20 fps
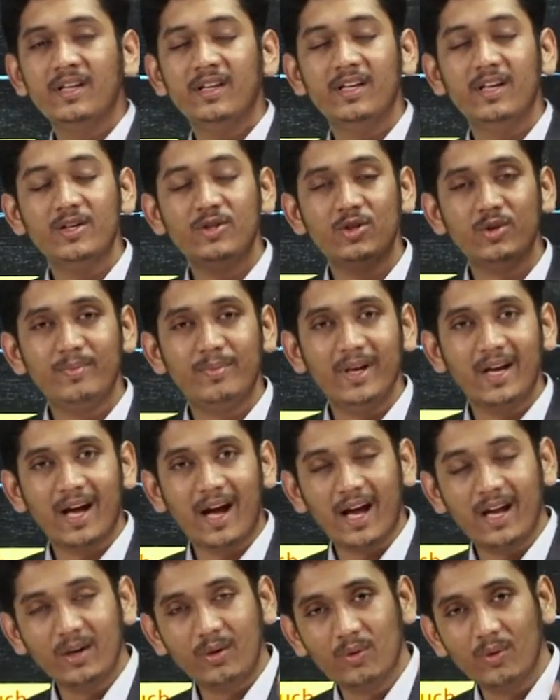There should be a
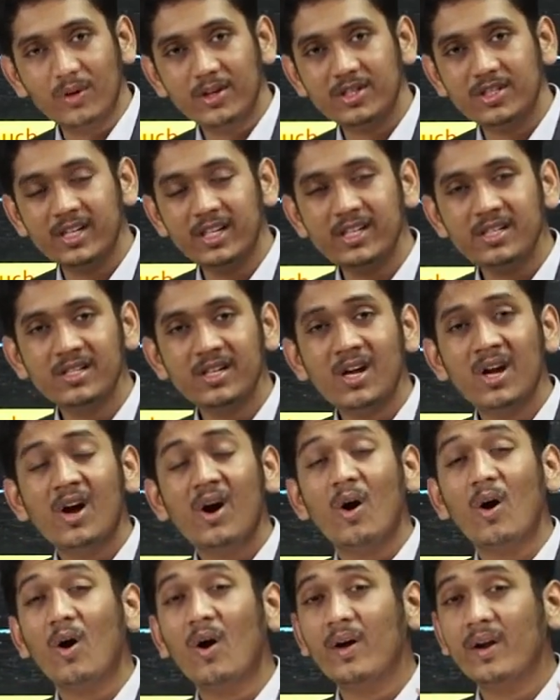high court judge
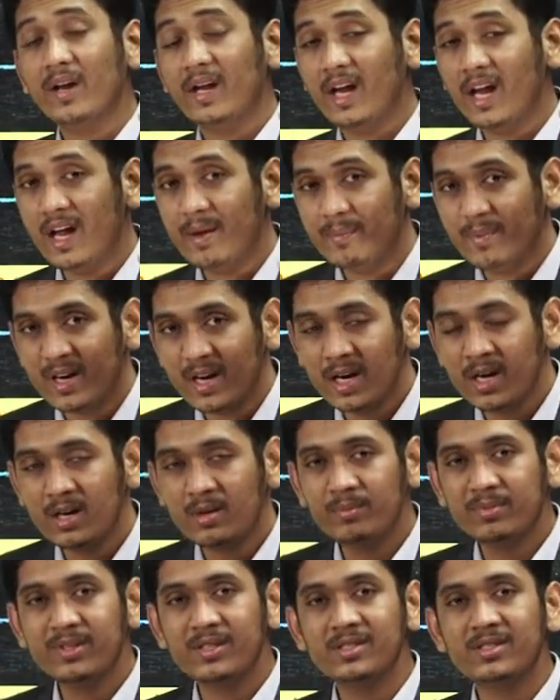or an
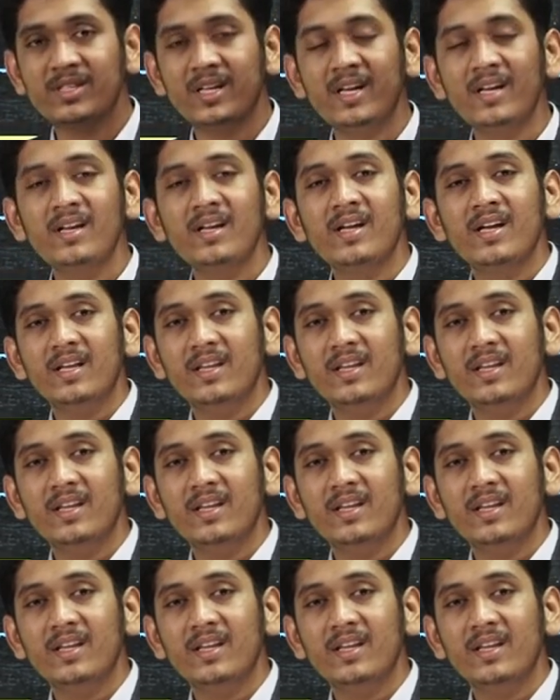eminent person.